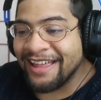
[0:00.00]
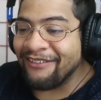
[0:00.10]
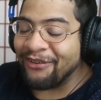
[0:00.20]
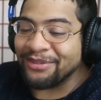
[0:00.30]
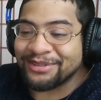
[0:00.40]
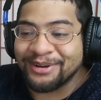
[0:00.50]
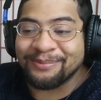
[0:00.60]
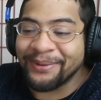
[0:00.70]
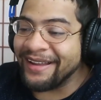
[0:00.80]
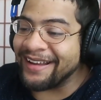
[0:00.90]
level three
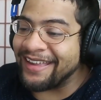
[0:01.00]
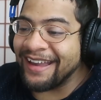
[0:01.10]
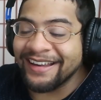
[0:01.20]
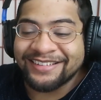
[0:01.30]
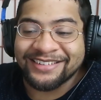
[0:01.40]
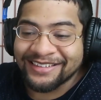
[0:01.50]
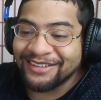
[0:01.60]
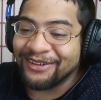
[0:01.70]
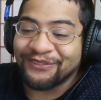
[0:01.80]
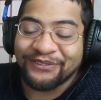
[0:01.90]
pancakes
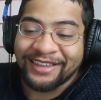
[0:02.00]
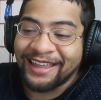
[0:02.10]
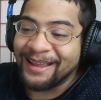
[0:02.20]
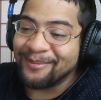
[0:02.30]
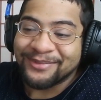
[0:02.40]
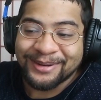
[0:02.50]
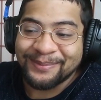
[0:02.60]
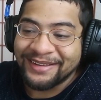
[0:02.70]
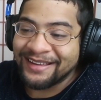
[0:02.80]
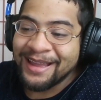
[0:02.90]
look flame to
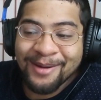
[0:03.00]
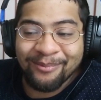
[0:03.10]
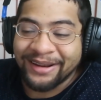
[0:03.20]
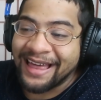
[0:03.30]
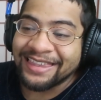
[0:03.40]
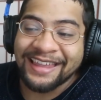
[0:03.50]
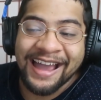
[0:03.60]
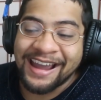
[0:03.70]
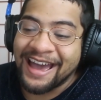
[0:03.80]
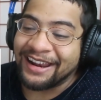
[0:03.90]
me, but I,
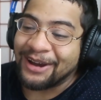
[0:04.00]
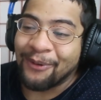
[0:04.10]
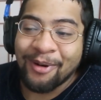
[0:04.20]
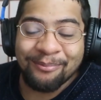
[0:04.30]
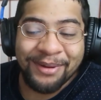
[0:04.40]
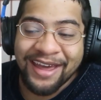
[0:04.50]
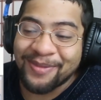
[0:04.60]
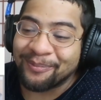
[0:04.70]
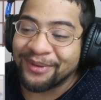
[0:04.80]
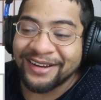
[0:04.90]
I gotta go with
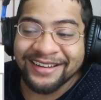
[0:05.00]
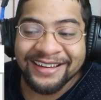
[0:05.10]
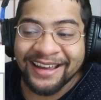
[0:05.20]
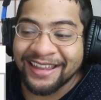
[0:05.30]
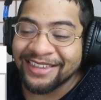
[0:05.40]
Beth, bro. I